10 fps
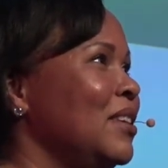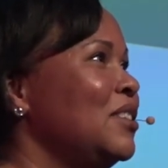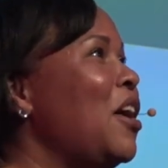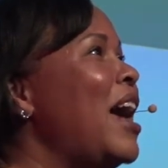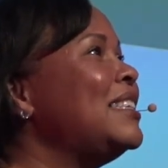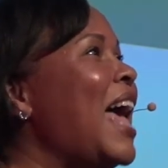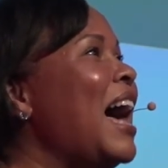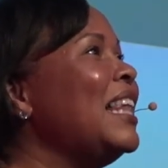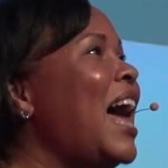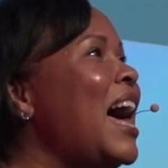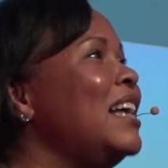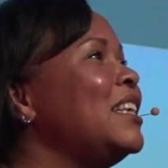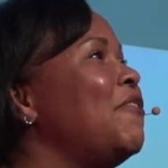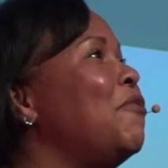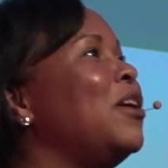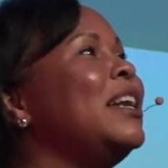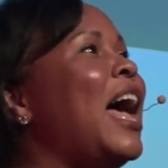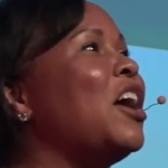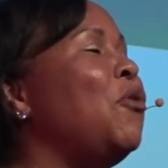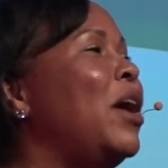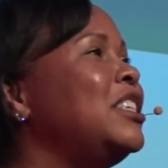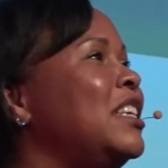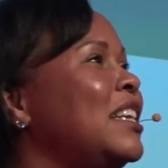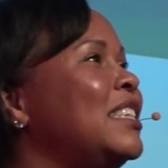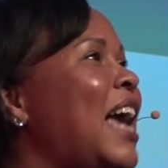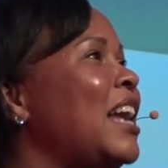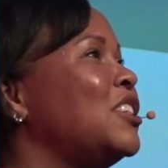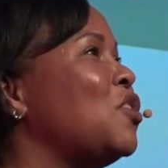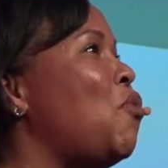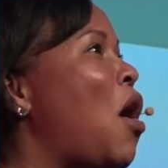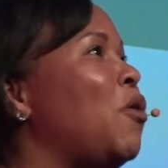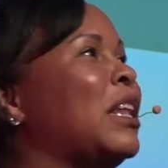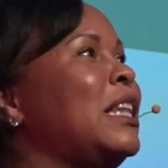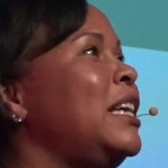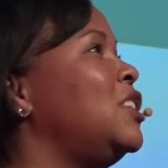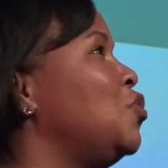So as allies, if we're not questioning the status quo at least